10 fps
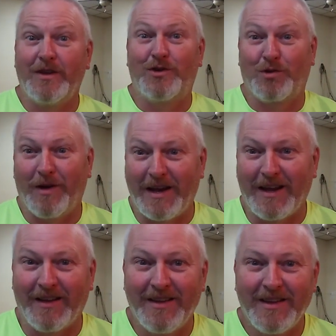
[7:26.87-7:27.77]
in
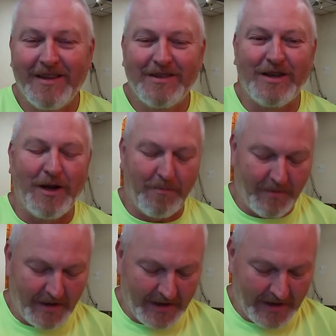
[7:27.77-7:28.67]
sweating
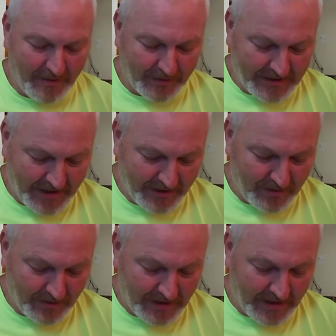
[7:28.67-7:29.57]
some, and I will tell
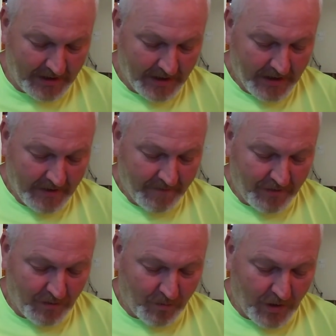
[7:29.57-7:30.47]
you that
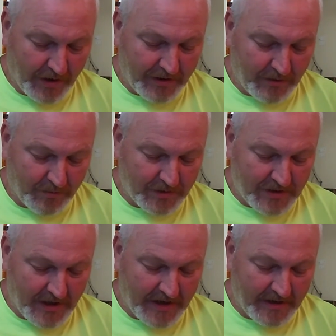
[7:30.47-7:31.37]
the work that was
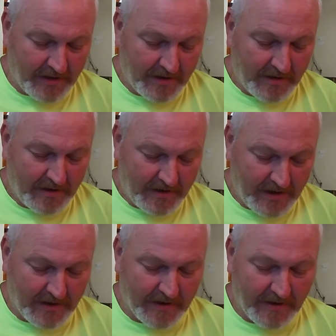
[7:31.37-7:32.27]
done
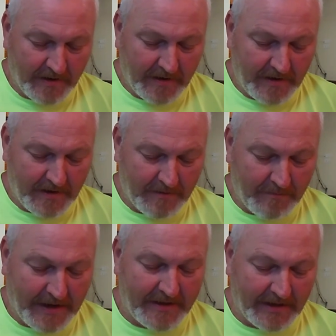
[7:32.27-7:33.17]
here
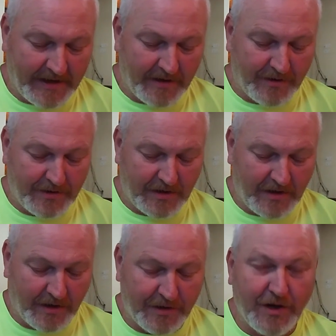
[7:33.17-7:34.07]
by the leaders
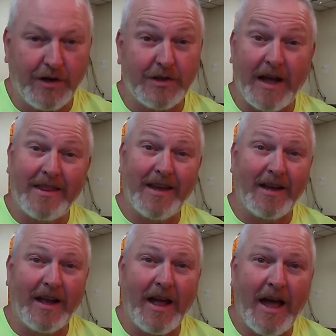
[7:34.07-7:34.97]
in our church, I
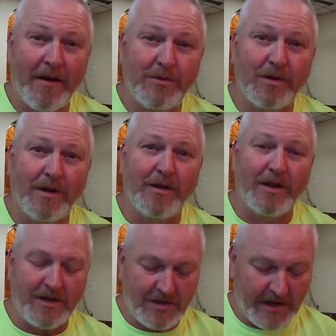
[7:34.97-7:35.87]
think
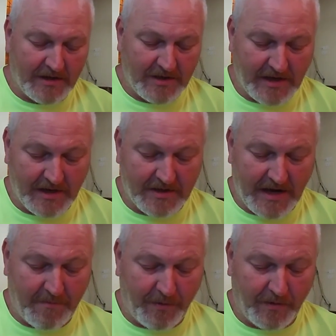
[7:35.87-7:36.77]
absolutely sets the
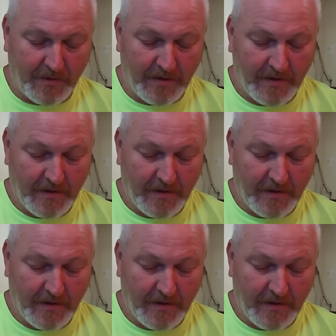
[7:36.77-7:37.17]
example.